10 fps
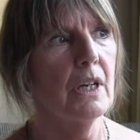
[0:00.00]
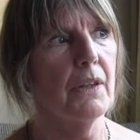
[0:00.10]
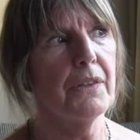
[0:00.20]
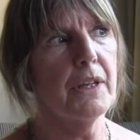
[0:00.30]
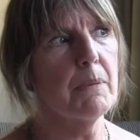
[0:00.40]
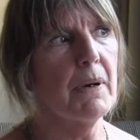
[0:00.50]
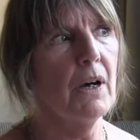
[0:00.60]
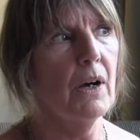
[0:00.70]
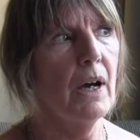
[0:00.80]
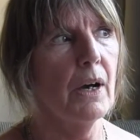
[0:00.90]
and think
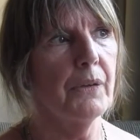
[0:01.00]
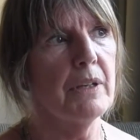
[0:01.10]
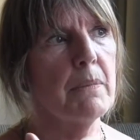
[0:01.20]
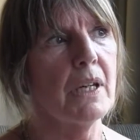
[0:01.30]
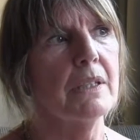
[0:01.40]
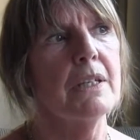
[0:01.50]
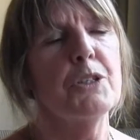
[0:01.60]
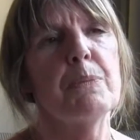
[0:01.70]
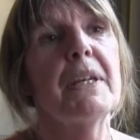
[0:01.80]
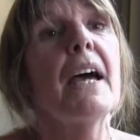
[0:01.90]
about how they might need
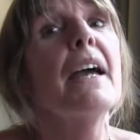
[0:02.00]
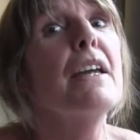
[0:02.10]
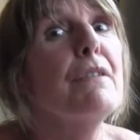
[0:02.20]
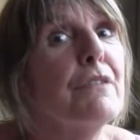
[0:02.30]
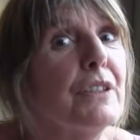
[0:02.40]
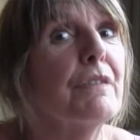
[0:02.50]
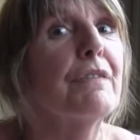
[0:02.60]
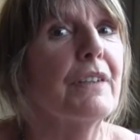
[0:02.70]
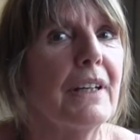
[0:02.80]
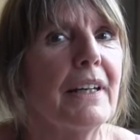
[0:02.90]
to behave
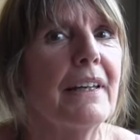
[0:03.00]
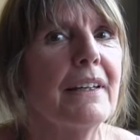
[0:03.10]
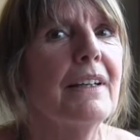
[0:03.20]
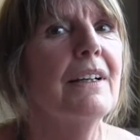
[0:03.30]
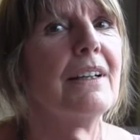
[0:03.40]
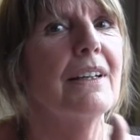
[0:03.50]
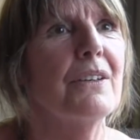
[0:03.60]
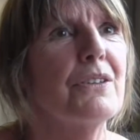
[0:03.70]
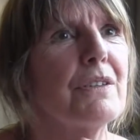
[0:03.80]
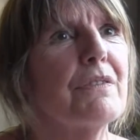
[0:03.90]
differently
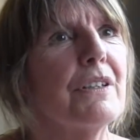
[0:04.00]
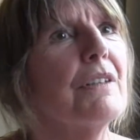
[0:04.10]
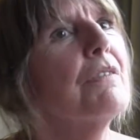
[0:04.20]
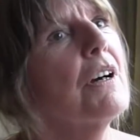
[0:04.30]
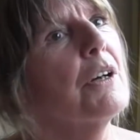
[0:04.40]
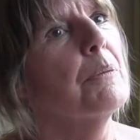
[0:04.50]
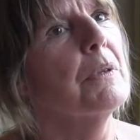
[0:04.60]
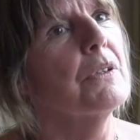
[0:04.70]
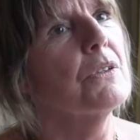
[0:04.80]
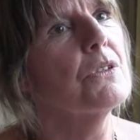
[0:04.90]
in different
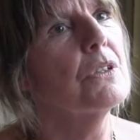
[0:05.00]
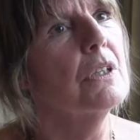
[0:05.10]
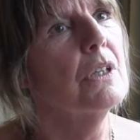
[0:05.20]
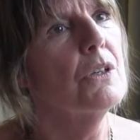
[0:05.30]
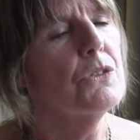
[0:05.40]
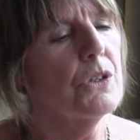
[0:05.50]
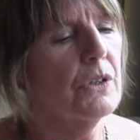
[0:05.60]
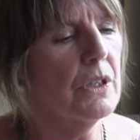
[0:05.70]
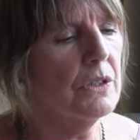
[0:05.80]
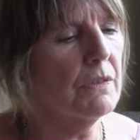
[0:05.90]
environments. So
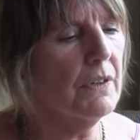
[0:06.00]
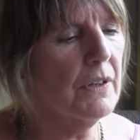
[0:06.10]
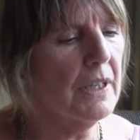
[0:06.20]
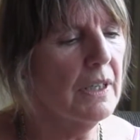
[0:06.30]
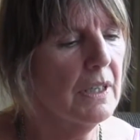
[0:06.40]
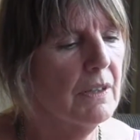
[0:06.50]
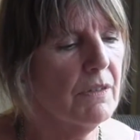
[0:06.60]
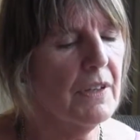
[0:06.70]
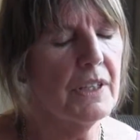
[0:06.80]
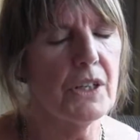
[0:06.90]
there's a very,
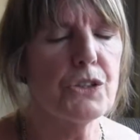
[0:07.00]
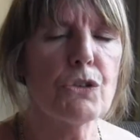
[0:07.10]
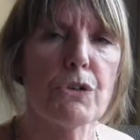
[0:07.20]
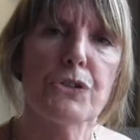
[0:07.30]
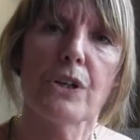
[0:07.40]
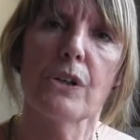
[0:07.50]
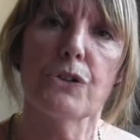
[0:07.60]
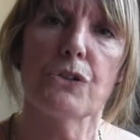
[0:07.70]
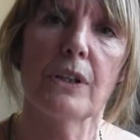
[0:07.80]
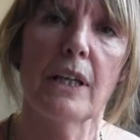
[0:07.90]
very nice
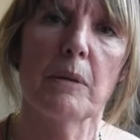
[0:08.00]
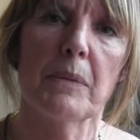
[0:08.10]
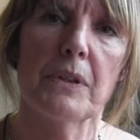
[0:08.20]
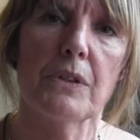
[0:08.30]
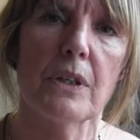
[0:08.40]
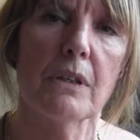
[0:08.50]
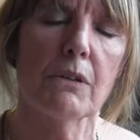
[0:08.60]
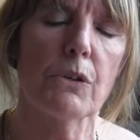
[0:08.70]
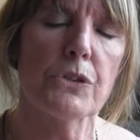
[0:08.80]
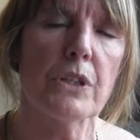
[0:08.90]
cross-cultural element,
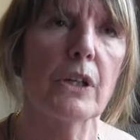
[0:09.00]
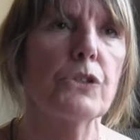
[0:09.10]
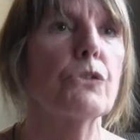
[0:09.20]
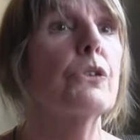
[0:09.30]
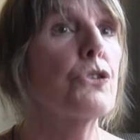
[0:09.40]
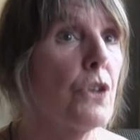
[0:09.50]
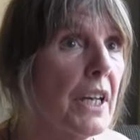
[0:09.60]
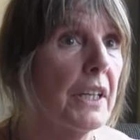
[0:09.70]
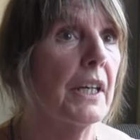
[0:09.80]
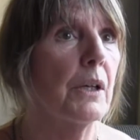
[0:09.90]
cross-cultural
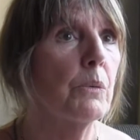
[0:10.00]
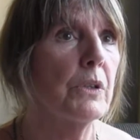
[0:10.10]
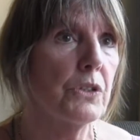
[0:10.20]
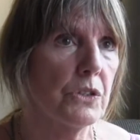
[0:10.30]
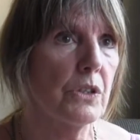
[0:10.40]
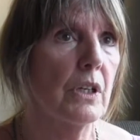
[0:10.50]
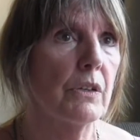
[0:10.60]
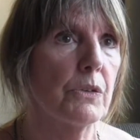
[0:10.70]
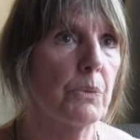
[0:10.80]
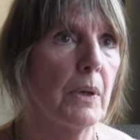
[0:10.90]
training, which is there
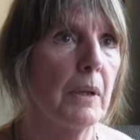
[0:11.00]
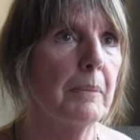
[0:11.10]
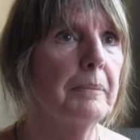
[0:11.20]
as well.